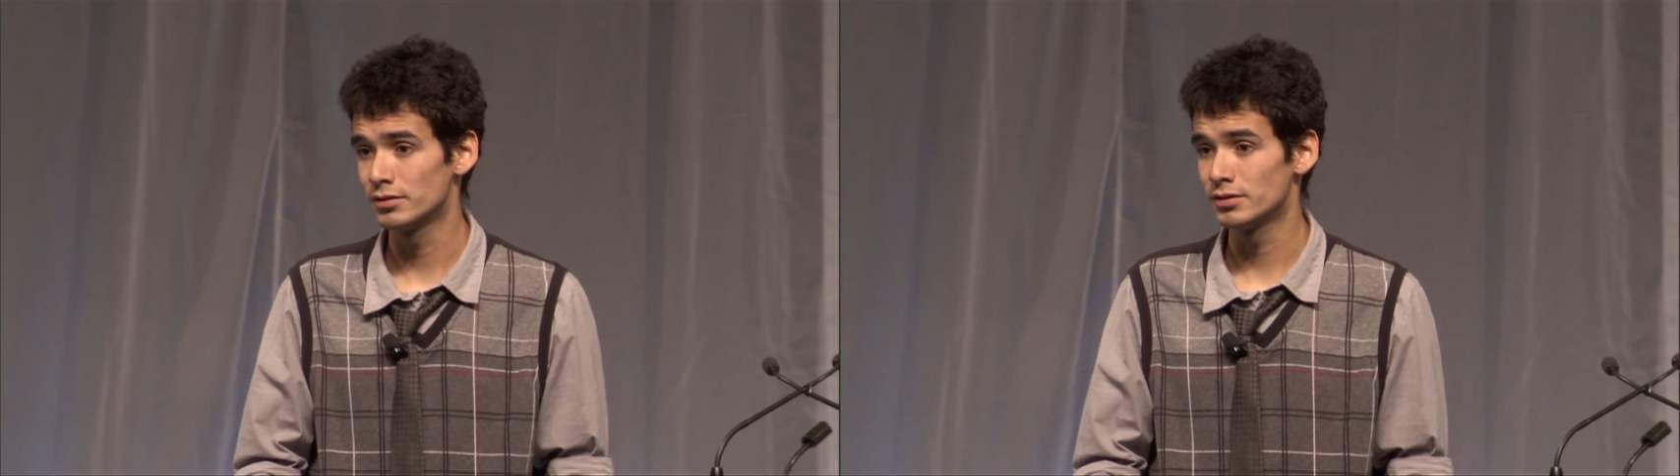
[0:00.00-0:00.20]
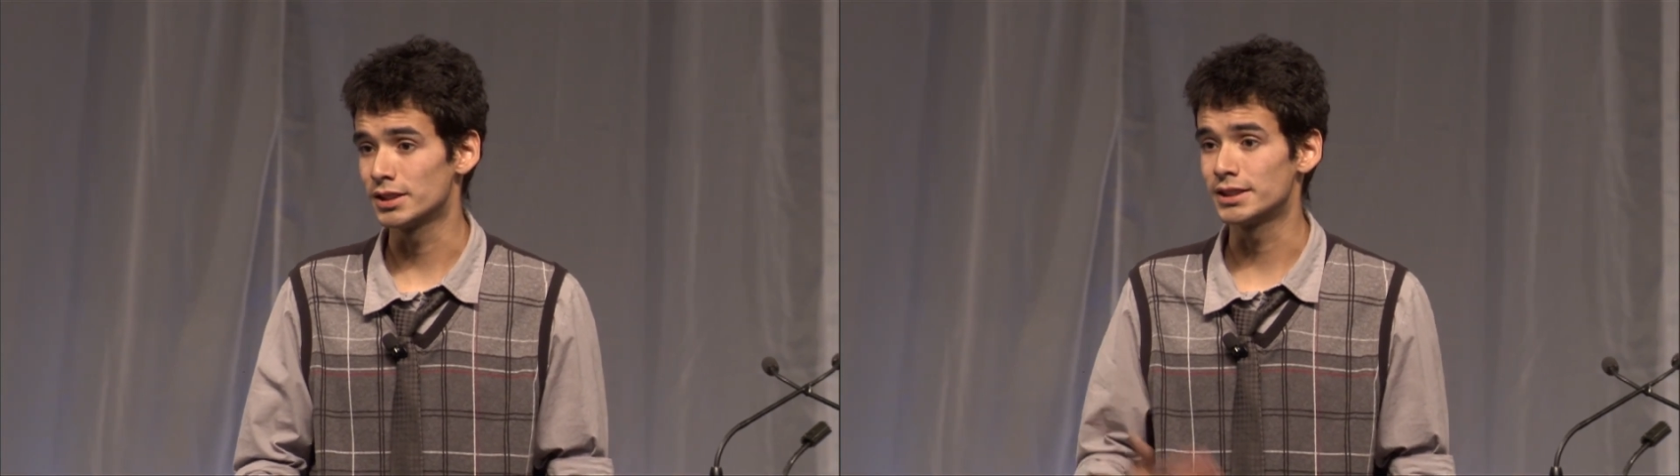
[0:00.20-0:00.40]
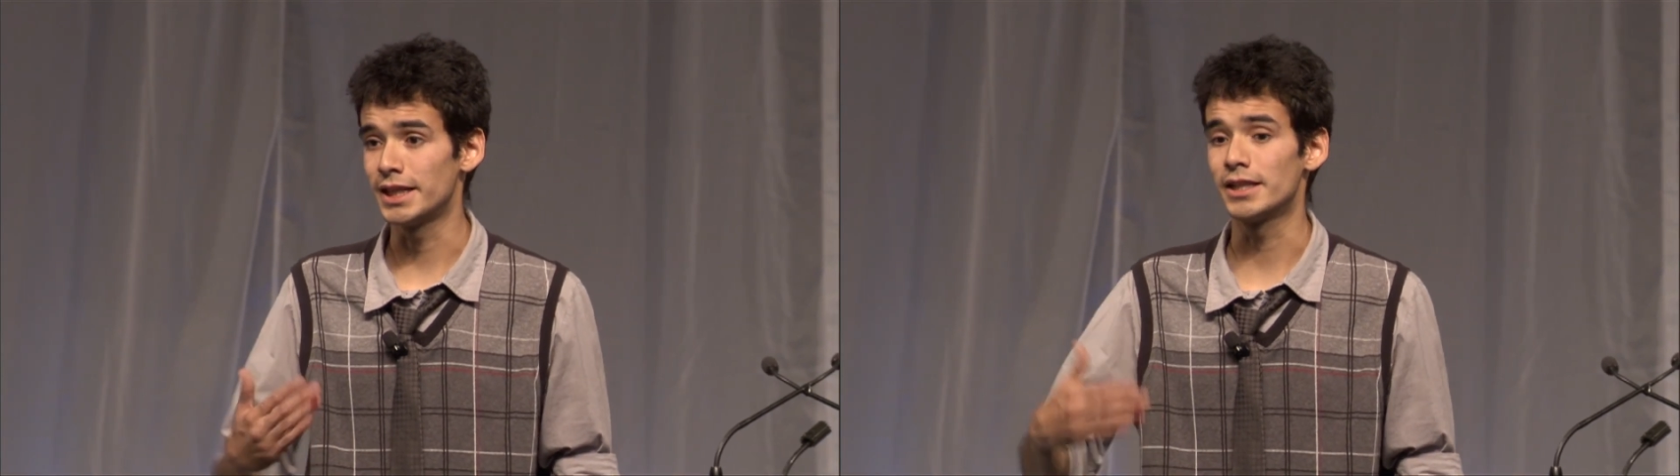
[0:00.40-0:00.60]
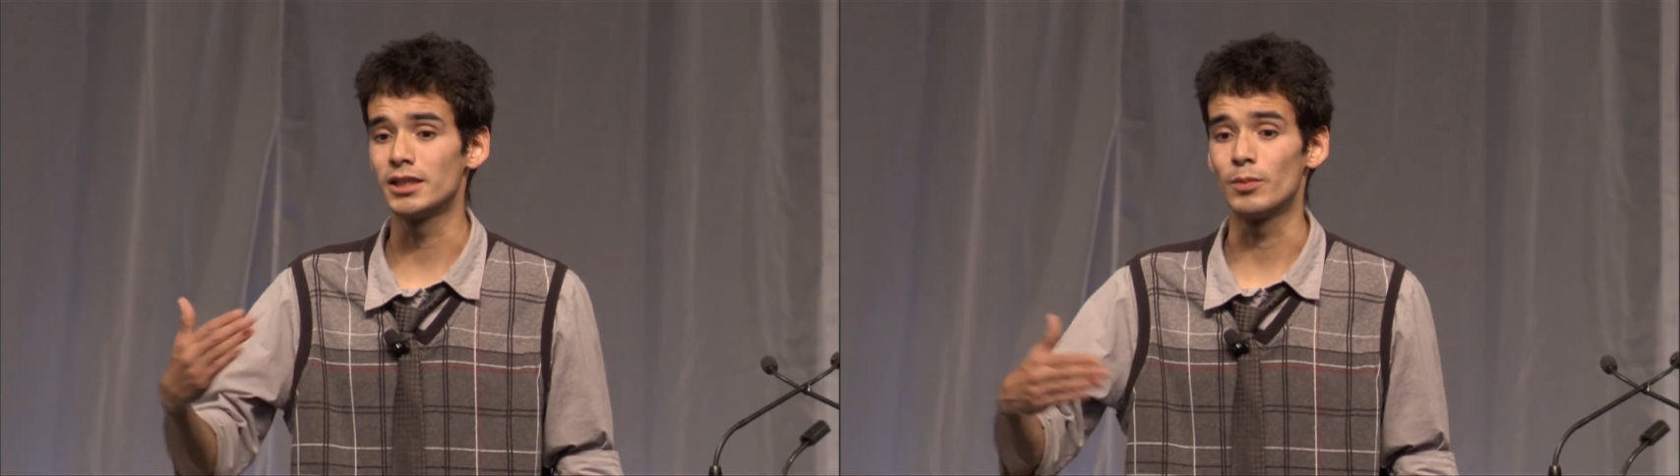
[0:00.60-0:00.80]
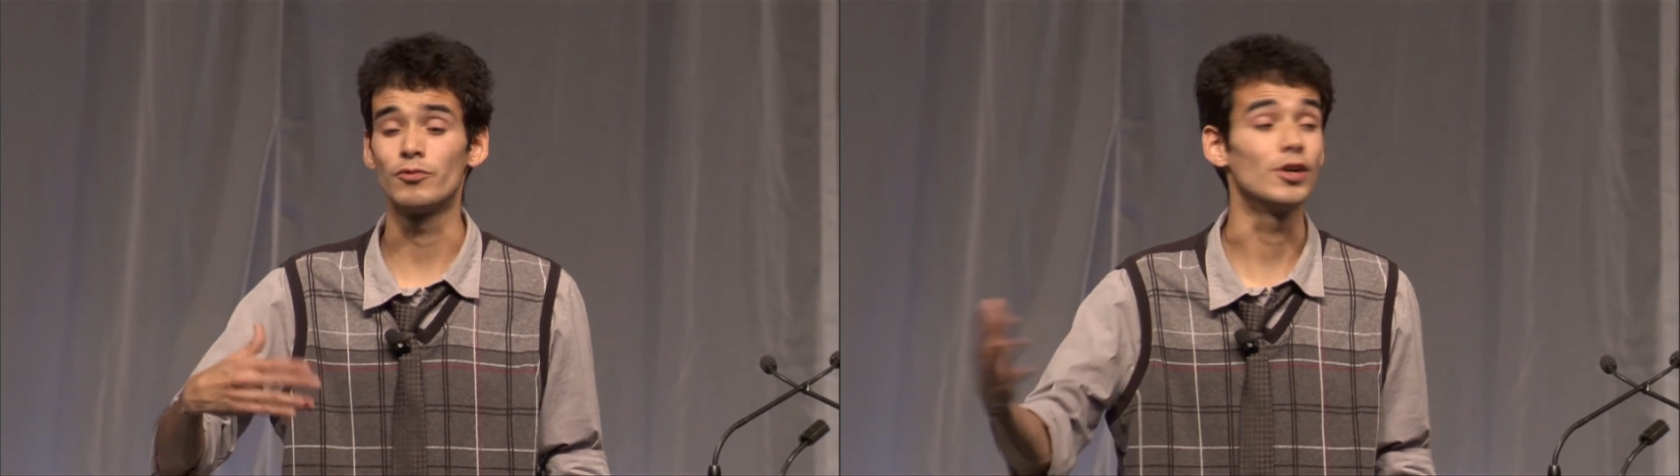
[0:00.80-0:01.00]
to stand
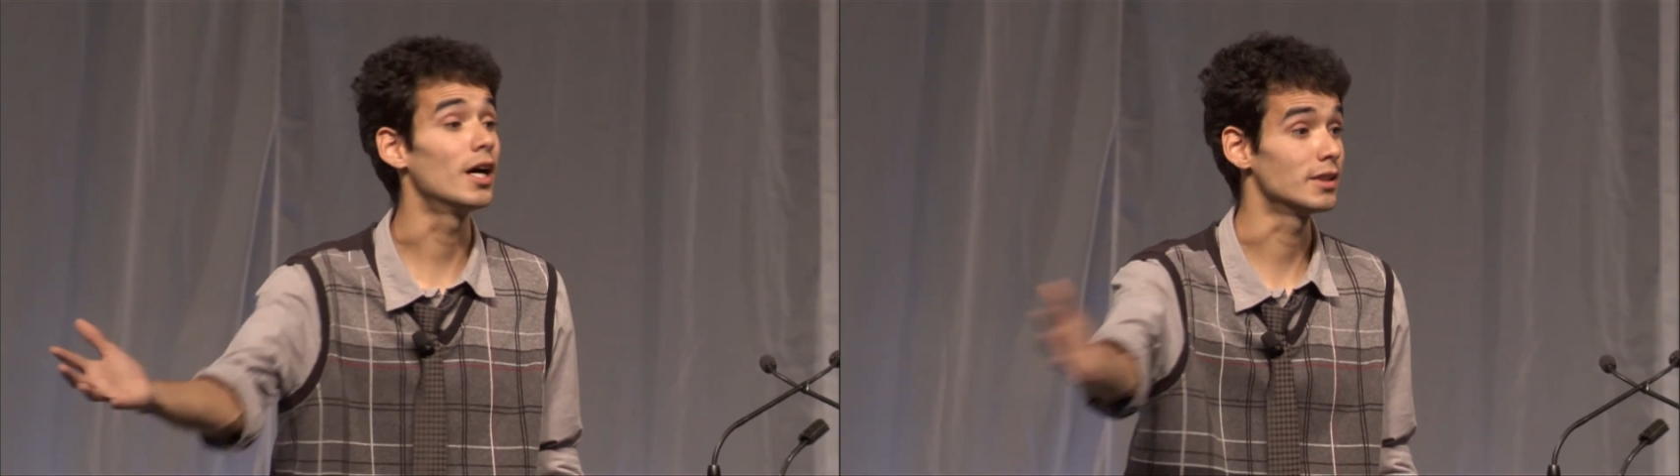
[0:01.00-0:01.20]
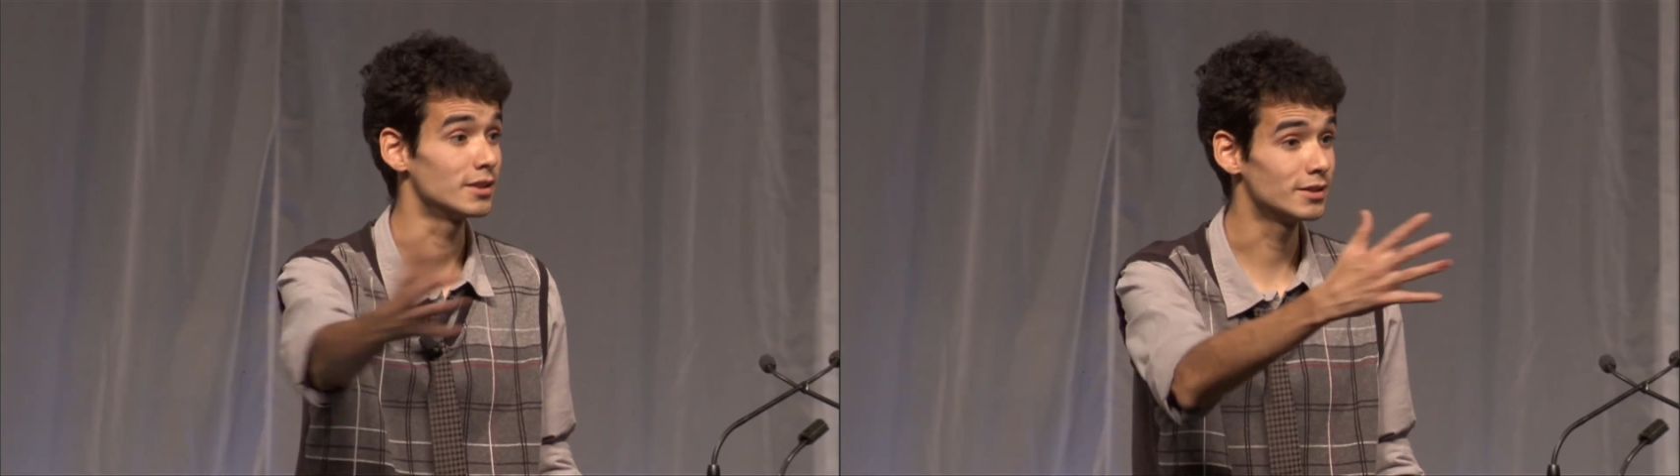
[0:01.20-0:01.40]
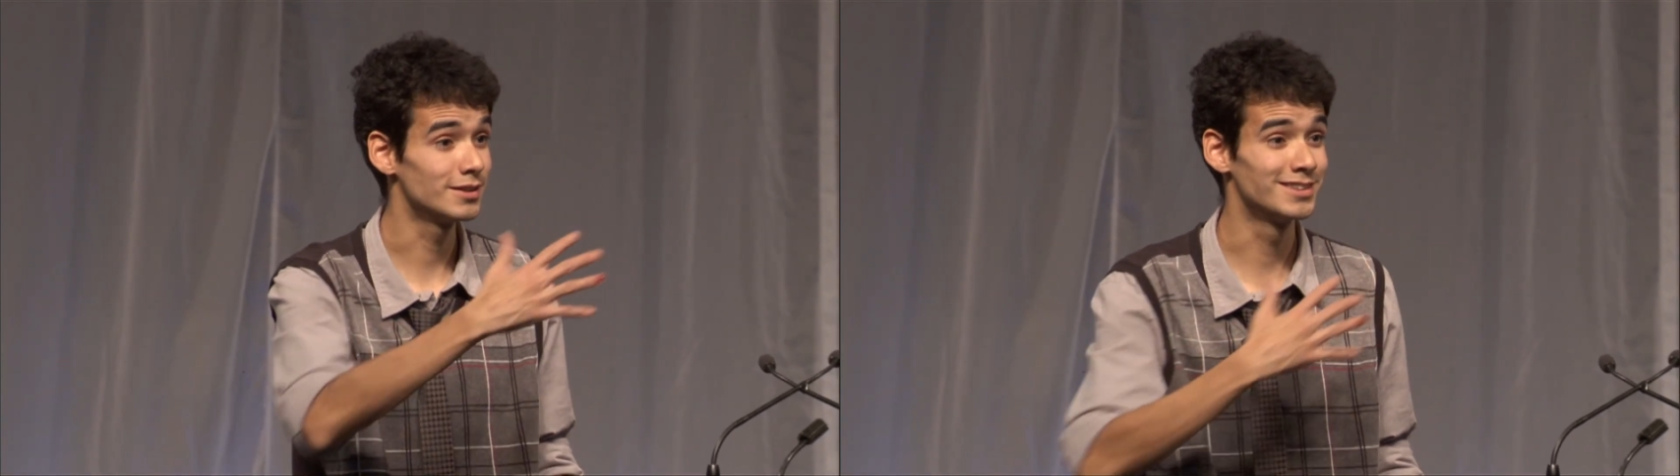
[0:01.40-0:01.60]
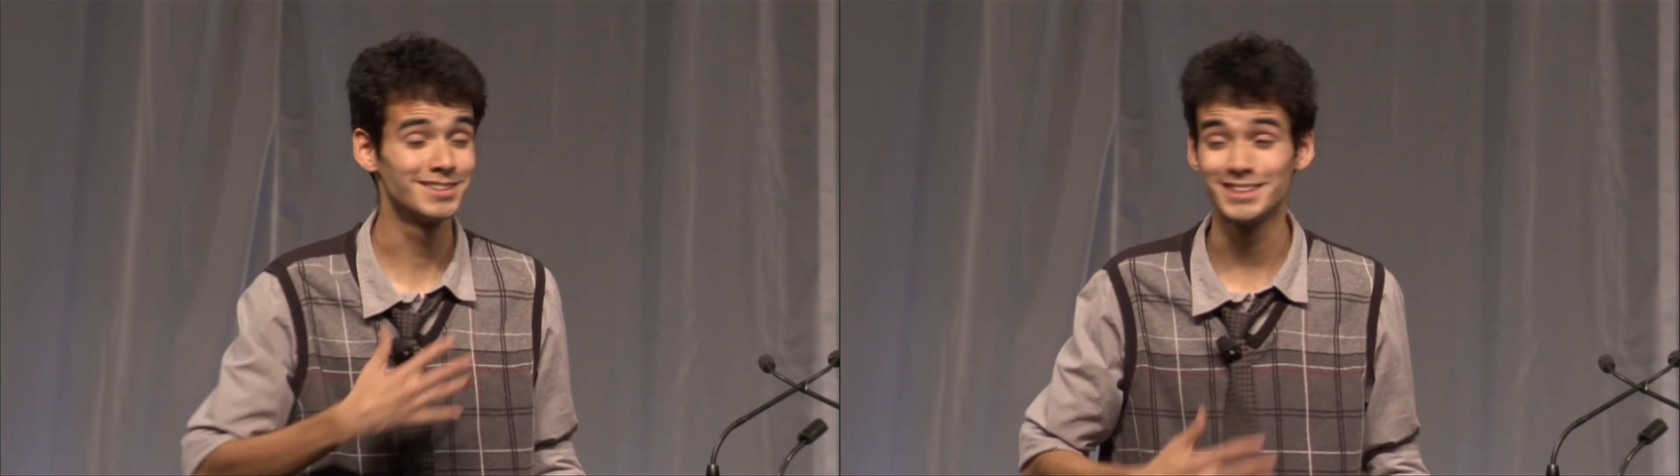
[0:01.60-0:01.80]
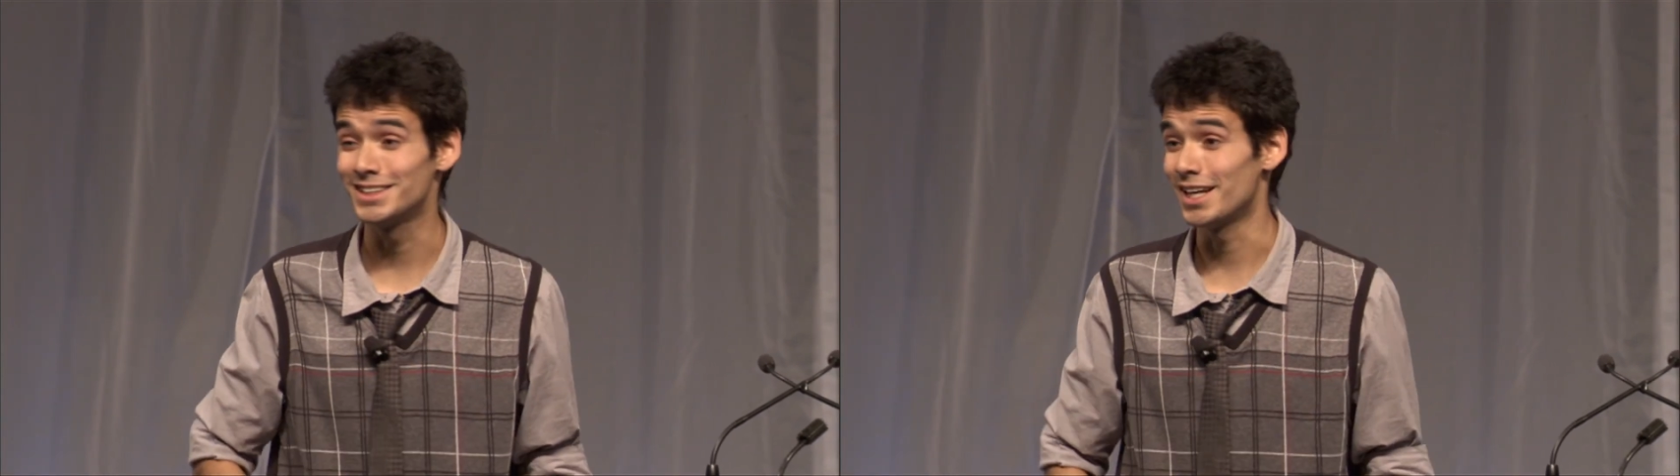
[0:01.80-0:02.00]
up for us
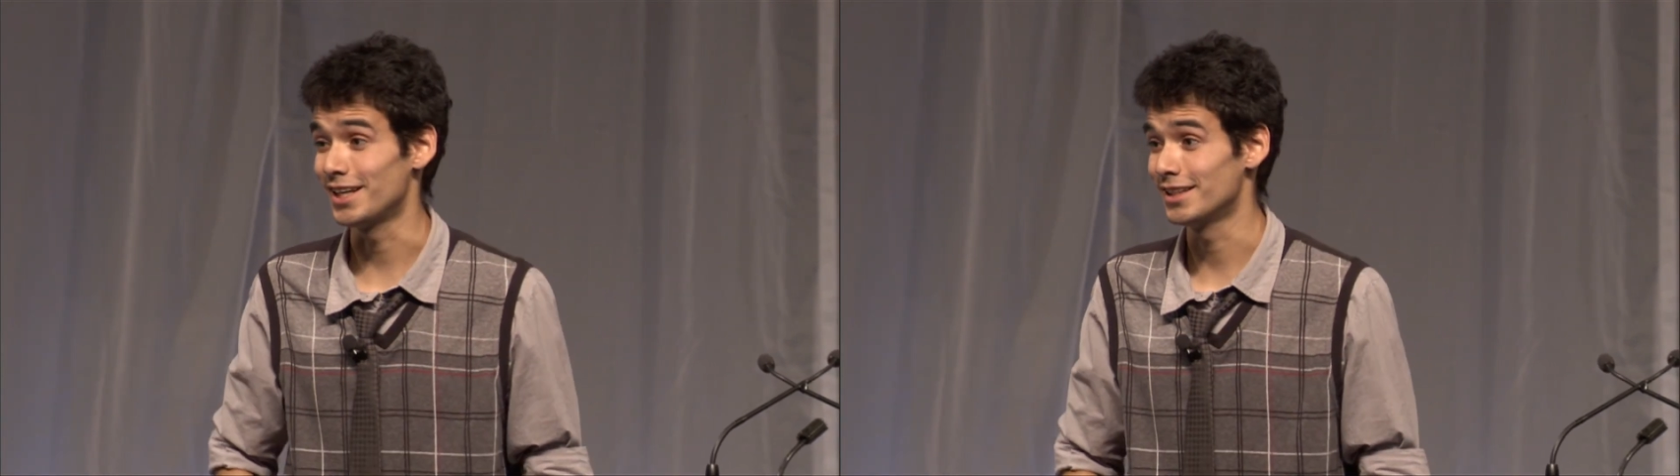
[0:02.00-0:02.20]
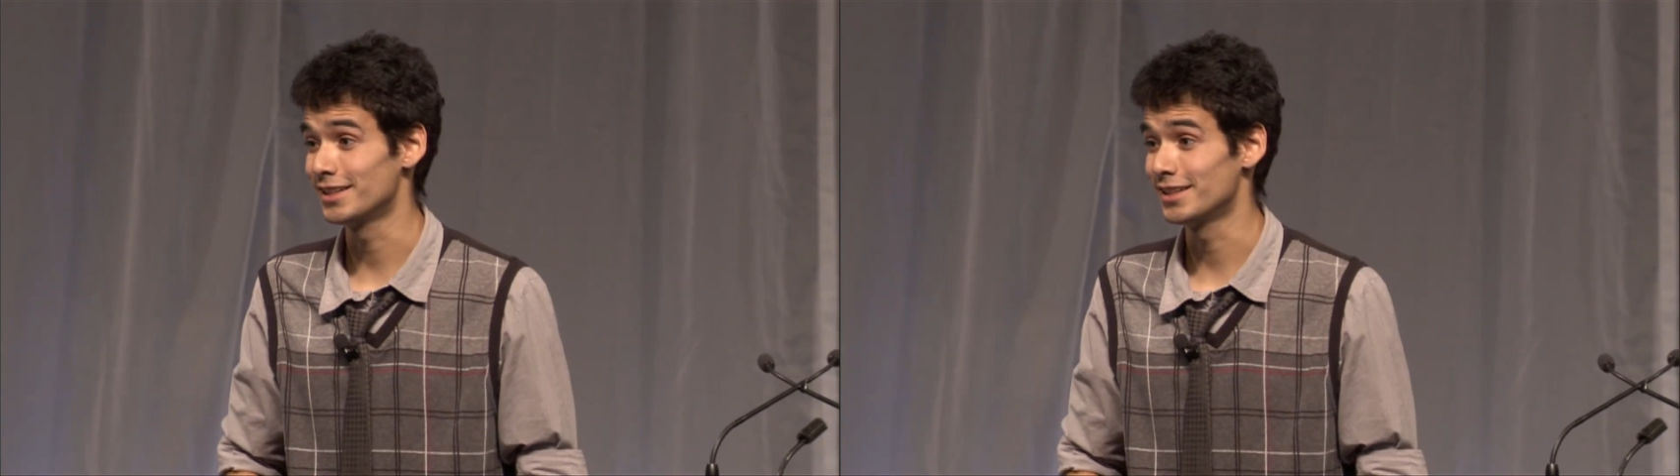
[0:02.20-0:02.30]
today.